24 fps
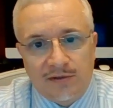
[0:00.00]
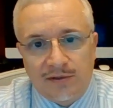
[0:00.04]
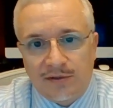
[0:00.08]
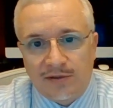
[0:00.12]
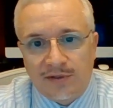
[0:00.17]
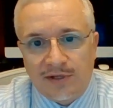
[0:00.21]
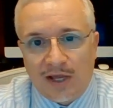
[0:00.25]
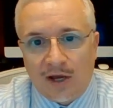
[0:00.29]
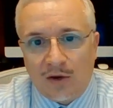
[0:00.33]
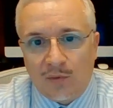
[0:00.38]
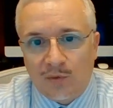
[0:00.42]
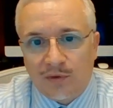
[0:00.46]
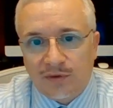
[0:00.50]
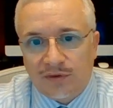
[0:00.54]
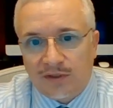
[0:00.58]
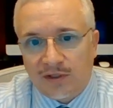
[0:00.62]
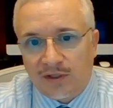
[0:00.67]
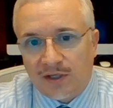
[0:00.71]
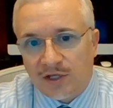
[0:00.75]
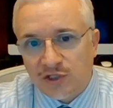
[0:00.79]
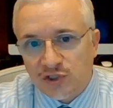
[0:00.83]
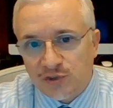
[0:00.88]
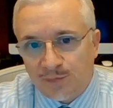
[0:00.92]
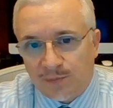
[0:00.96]
Now with
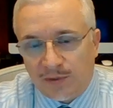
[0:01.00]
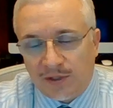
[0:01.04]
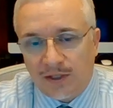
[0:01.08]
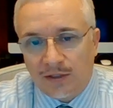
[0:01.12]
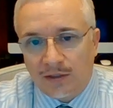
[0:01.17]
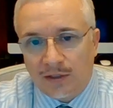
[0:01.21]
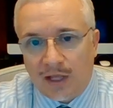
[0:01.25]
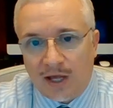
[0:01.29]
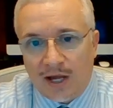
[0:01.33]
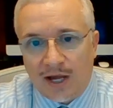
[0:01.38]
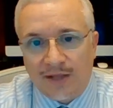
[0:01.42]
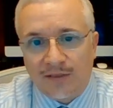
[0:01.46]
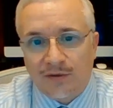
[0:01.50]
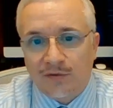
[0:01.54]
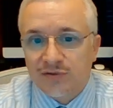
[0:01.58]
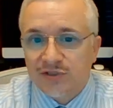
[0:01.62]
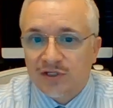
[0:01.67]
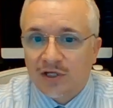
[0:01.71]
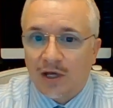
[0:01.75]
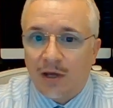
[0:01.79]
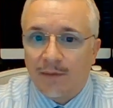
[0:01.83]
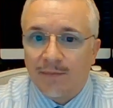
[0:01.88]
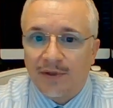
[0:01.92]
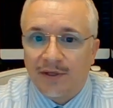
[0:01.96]
the HP line, those
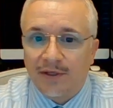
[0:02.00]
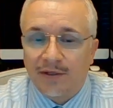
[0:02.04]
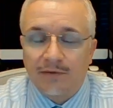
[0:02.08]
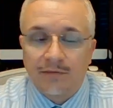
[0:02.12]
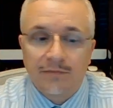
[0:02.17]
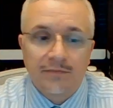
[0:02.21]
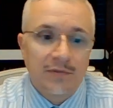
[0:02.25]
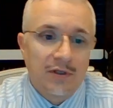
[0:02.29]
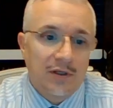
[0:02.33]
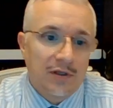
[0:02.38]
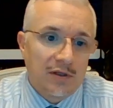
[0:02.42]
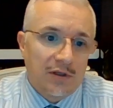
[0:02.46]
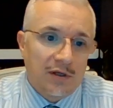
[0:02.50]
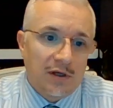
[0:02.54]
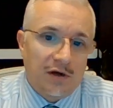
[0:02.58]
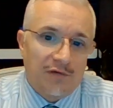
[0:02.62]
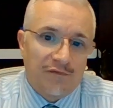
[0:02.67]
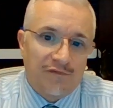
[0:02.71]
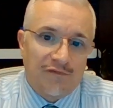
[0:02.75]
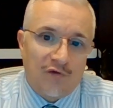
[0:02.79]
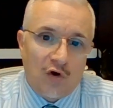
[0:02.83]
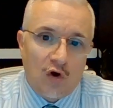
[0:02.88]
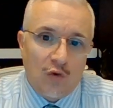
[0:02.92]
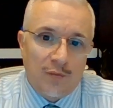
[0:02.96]
come in a
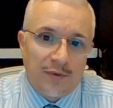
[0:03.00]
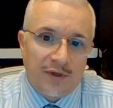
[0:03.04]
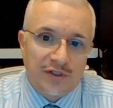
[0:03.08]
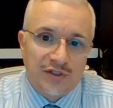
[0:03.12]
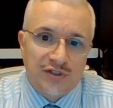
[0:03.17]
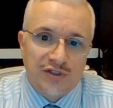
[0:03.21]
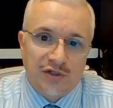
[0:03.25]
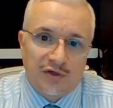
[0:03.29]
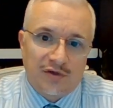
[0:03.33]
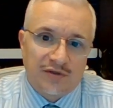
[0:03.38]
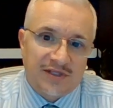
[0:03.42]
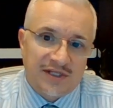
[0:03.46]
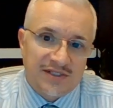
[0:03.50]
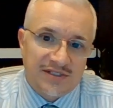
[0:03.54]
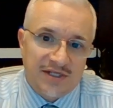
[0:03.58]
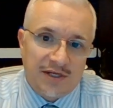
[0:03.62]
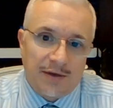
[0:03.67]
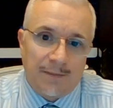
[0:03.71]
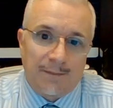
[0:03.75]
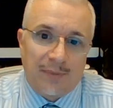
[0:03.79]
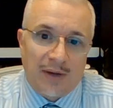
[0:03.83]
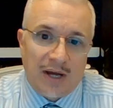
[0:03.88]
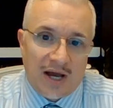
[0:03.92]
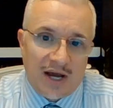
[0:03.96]
foam insert that's in
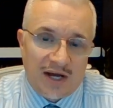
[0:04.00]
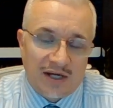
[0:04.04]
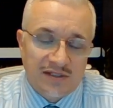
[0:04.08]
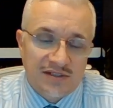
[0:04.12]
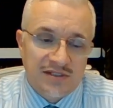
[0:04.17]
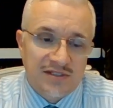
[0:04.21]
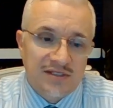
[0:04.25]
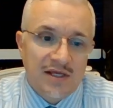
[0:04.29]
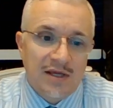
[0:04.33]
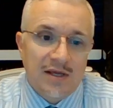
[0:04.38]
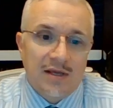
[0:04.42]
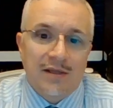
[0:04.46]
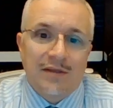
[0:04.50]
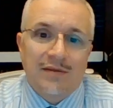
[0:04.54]
a box.